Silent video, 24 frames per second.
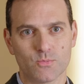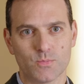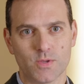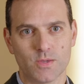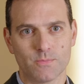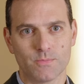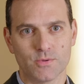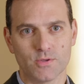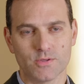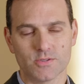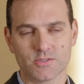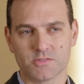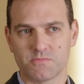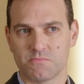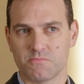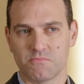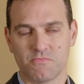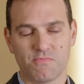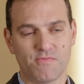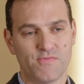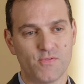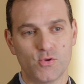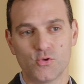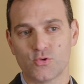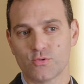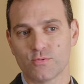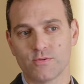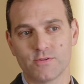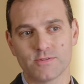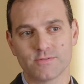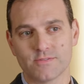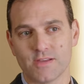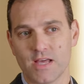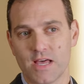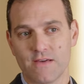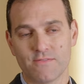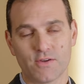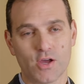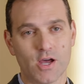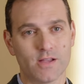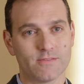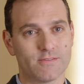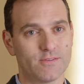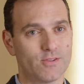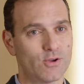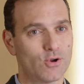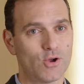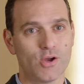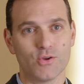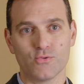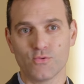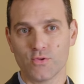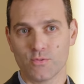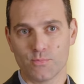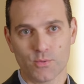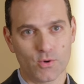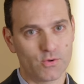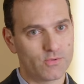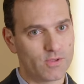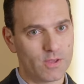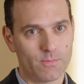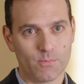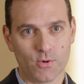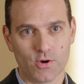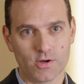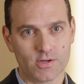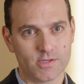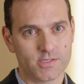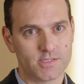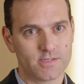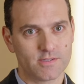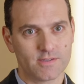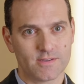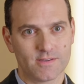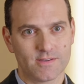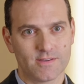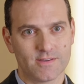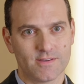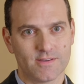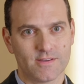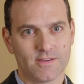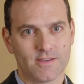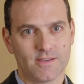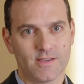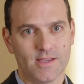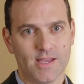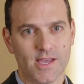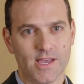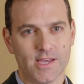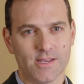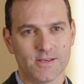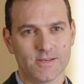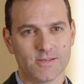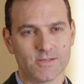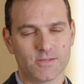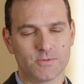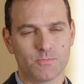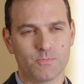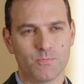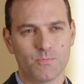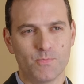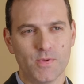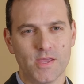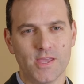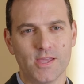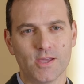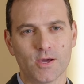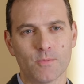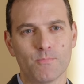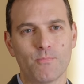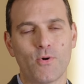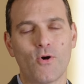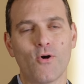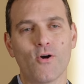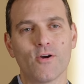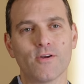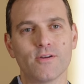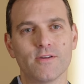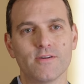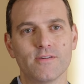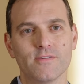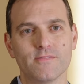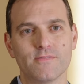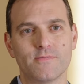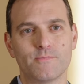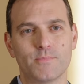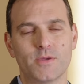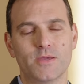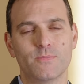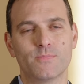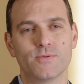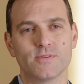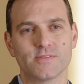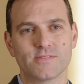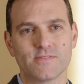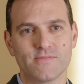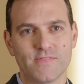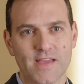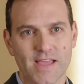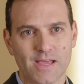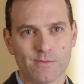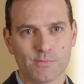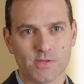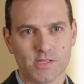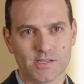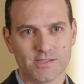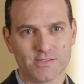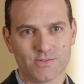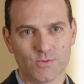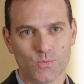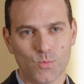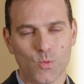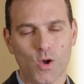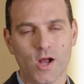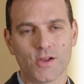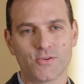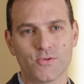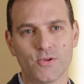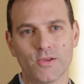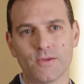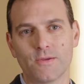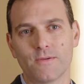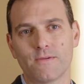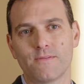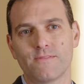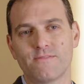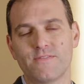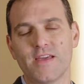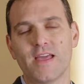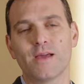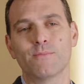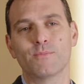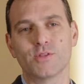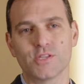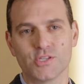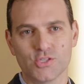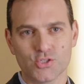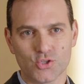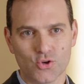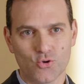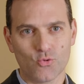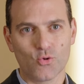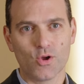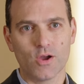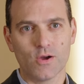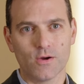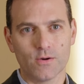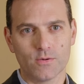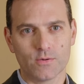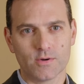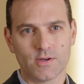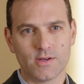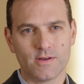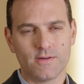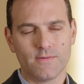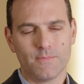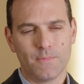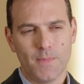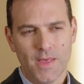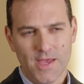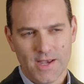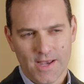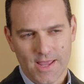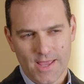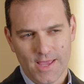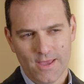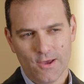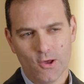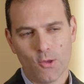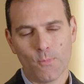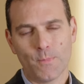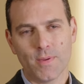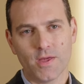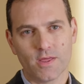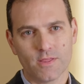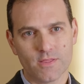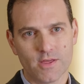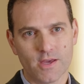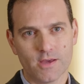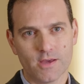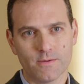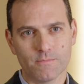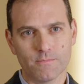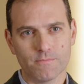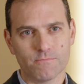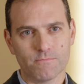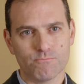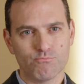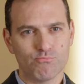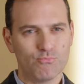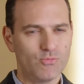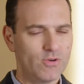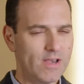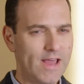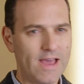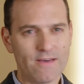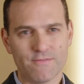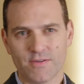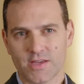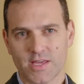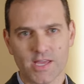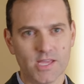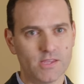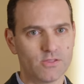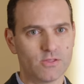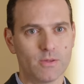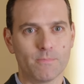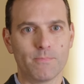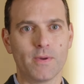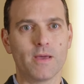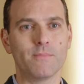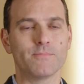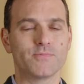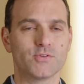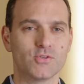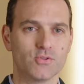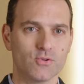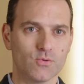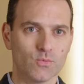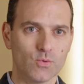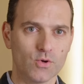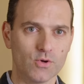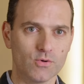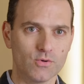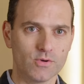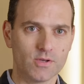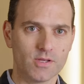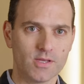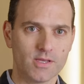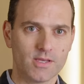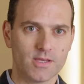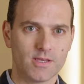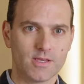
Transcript: to people's funerals, I've gone to their 100th birthday parties and being a part of people's families and watching families grow and helping them navigate the bumps in the road